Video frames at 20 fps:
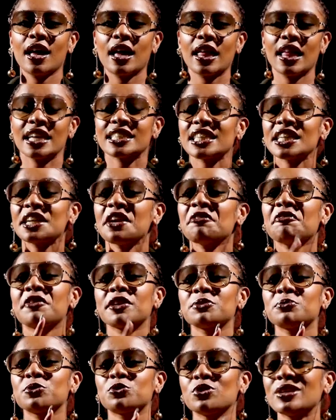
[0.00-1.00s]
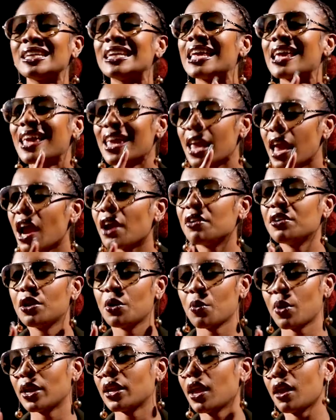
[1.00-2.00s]
There's a difference between
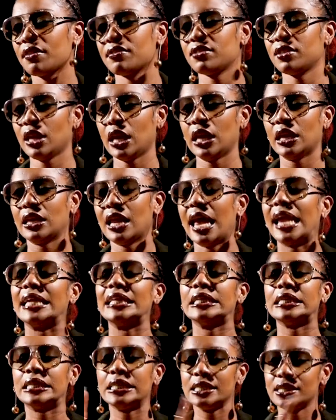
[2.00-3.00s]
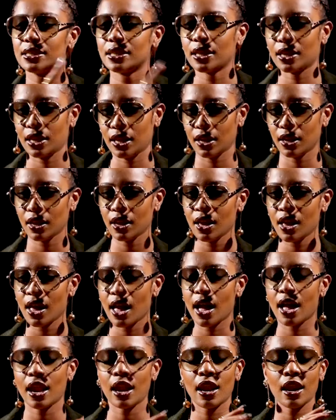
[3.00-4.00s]
hearing what I've said and listening.
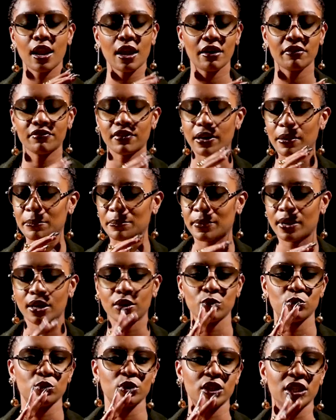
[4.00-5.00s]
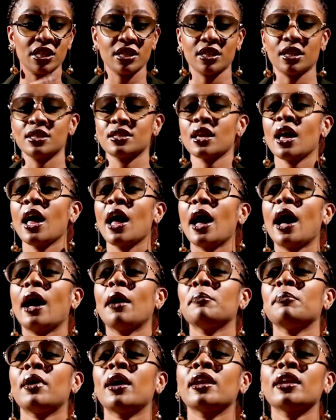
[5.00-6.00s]
I love a man who listens.
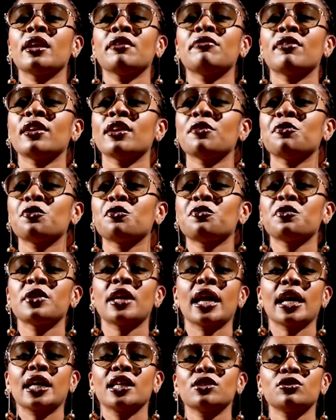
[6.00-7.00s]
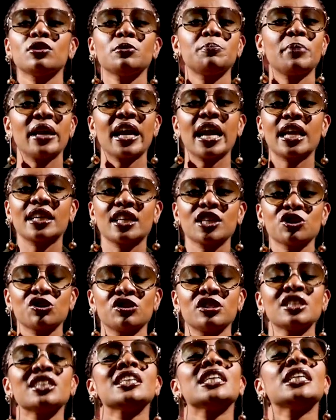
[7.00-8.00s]
A man, even if you feel like he's not paying
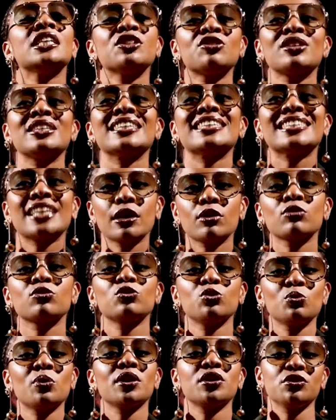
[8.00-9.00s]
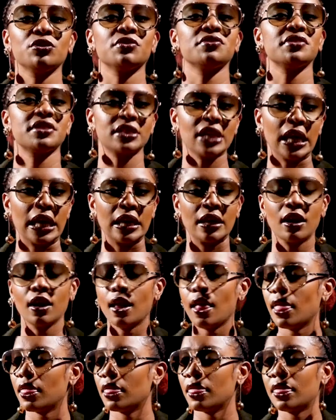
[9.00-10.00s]
attention, then he literally tells you what you've said.
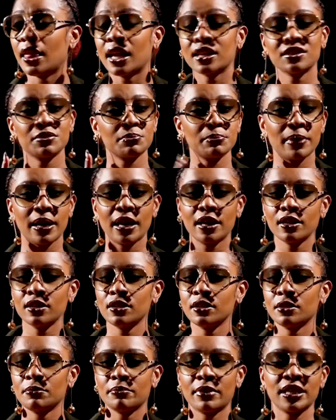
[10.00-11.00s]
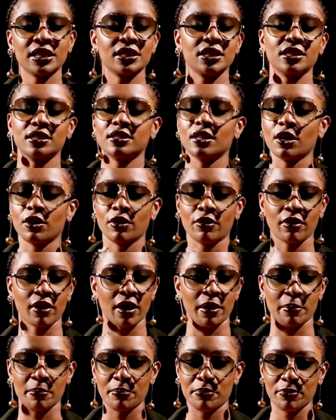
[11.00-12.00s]
That man, my sister,
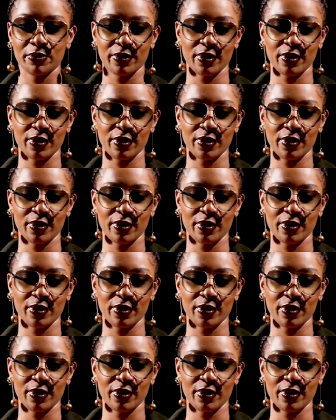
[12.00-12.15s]
grab.